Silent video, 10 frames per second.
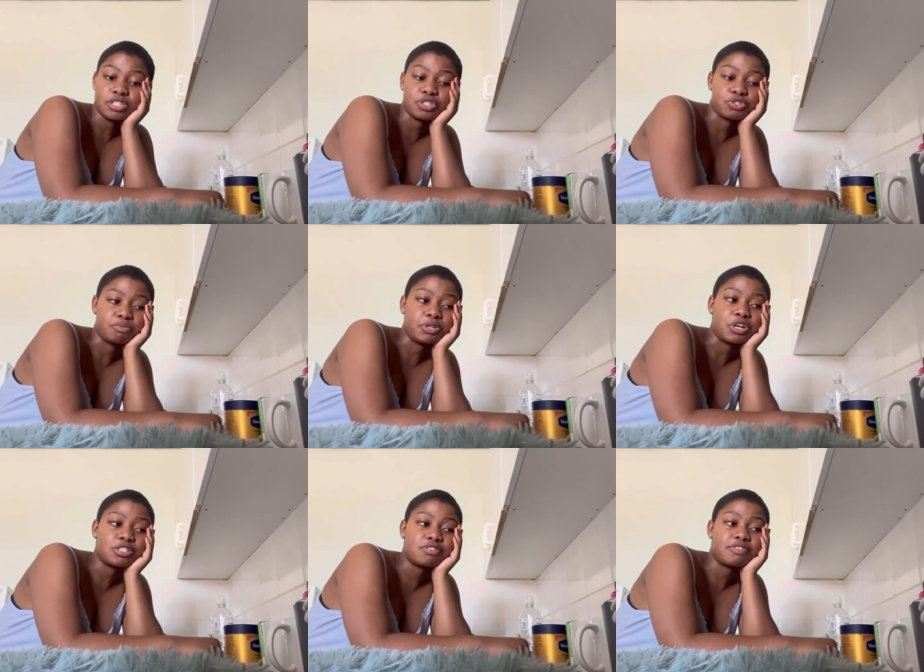So
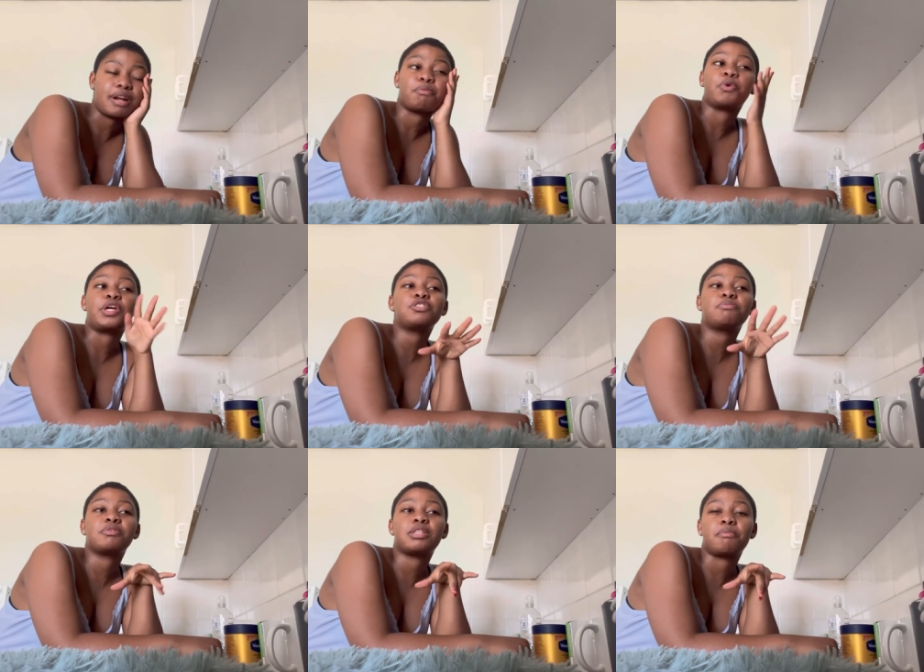because of that, I'm going to
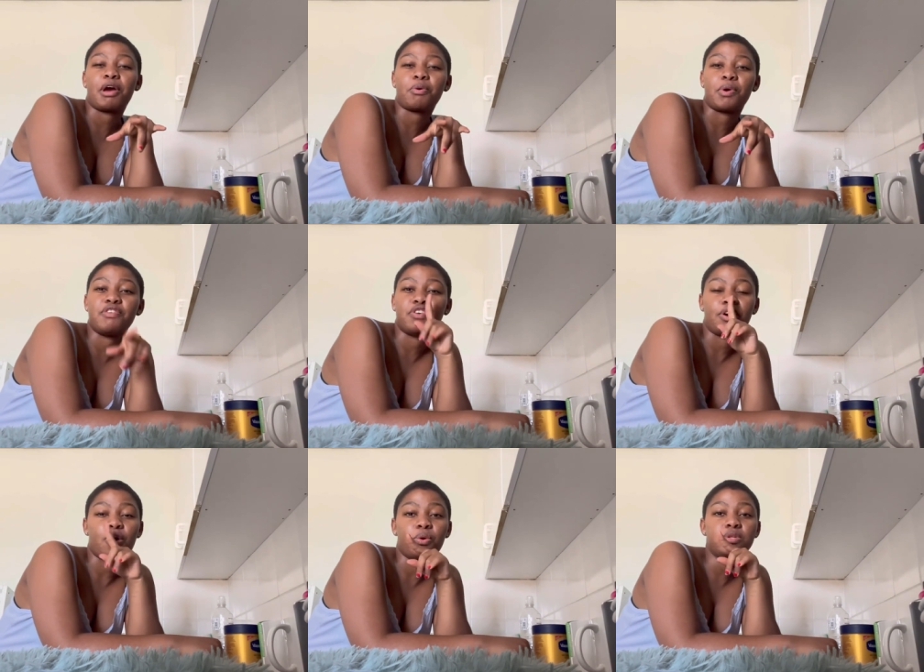put the microwave on
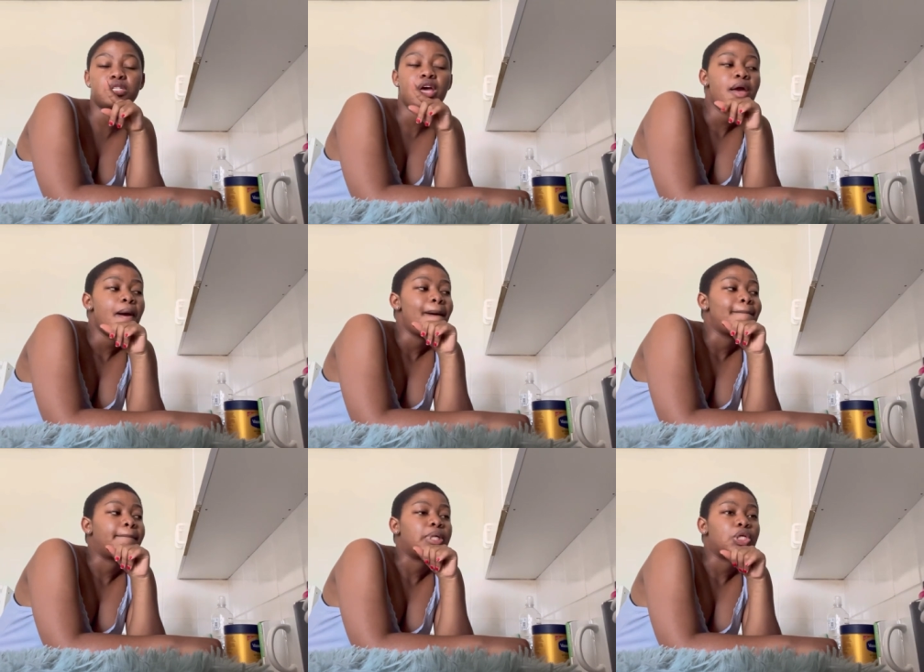hold
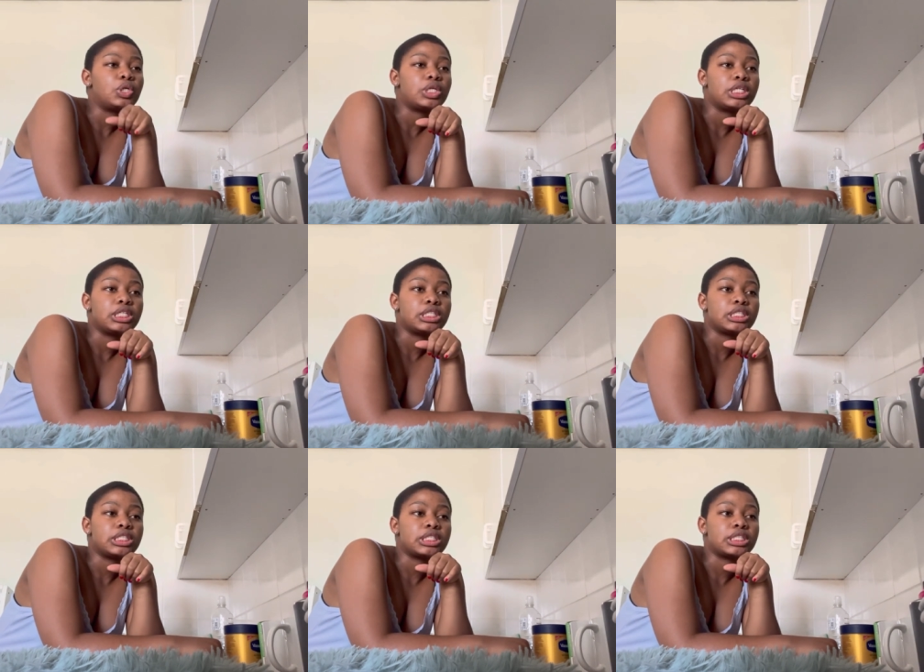
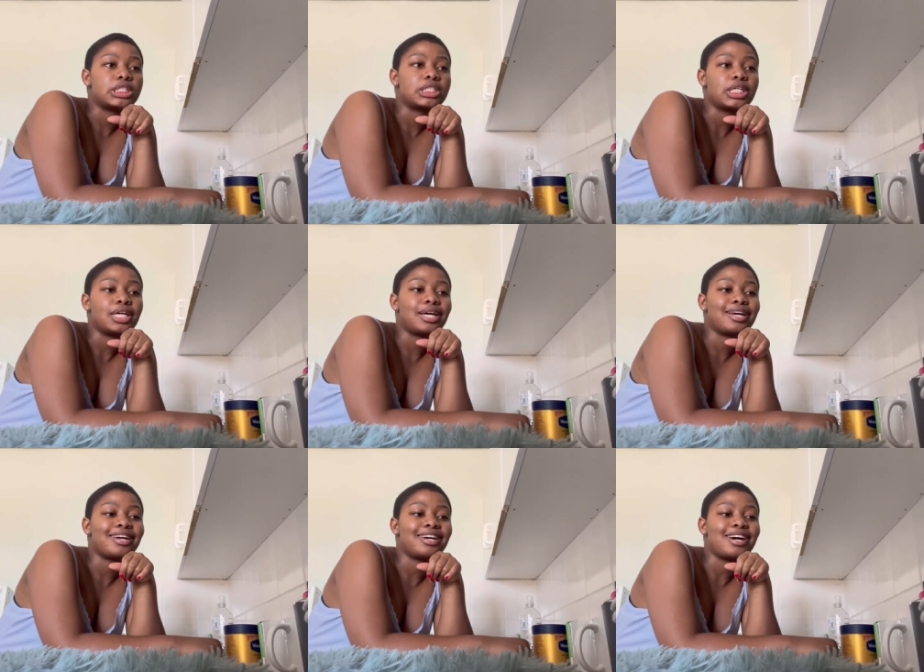because
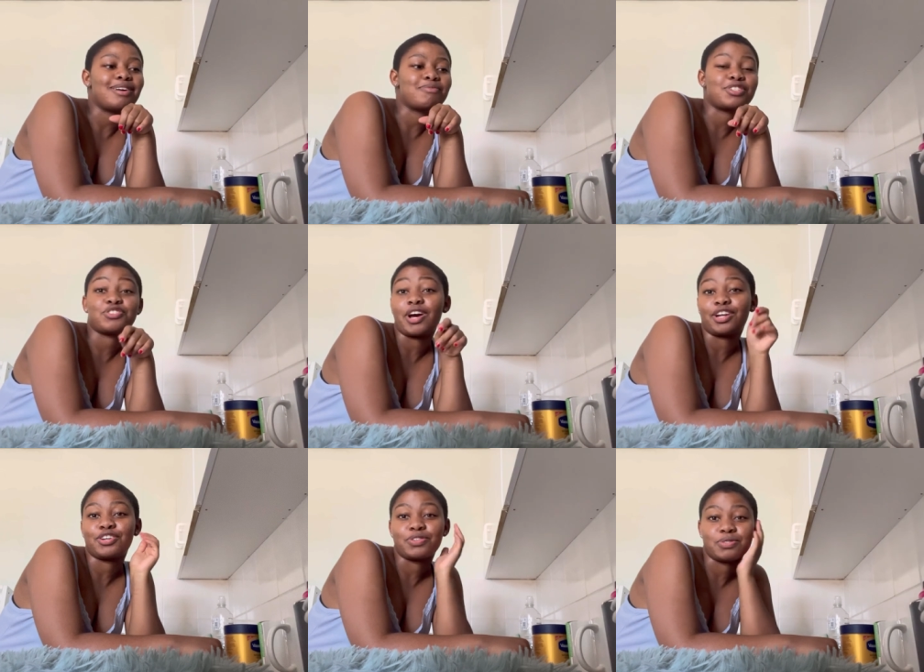I'm not trying
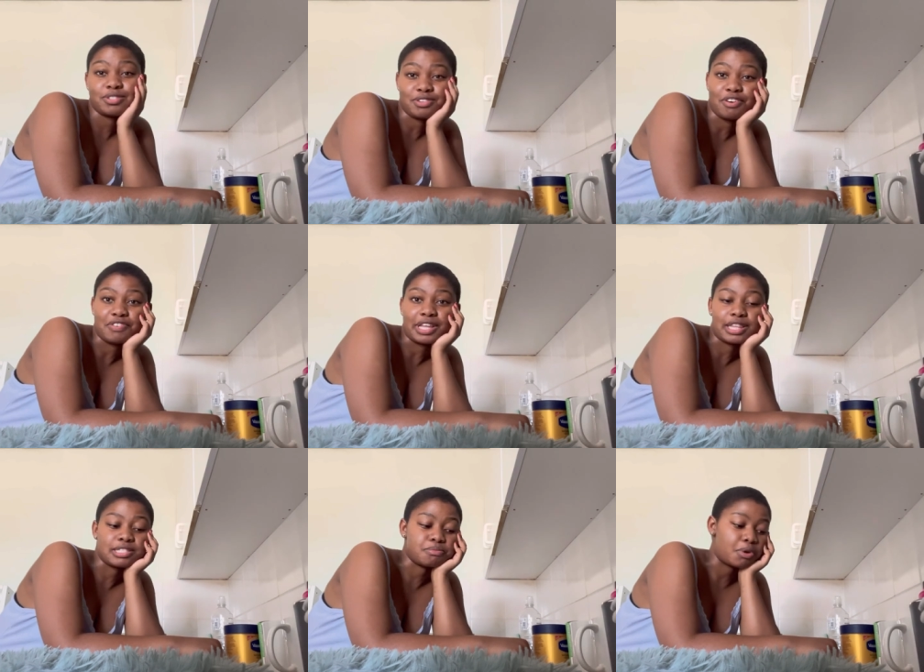to go starving
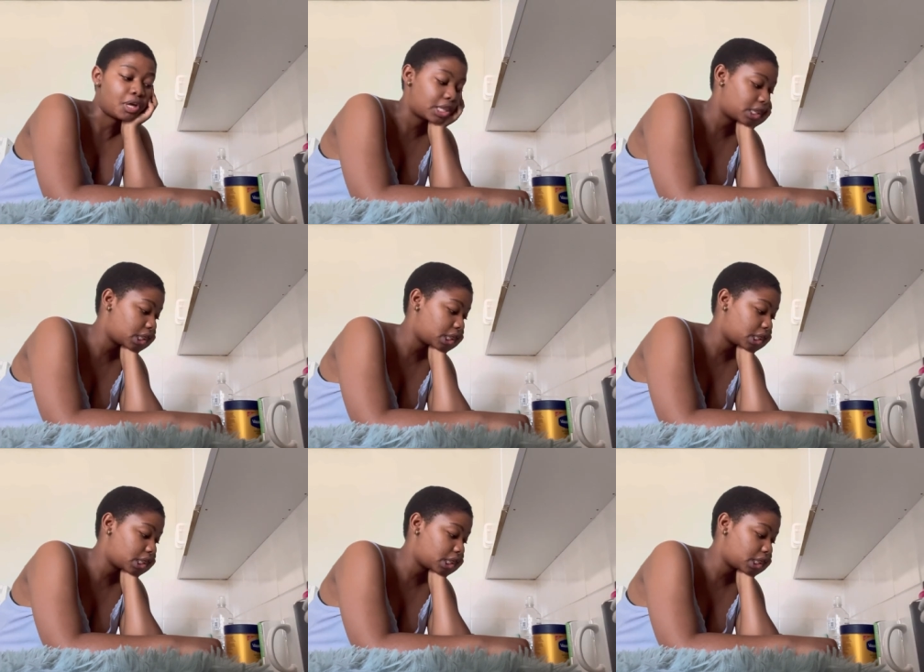this month.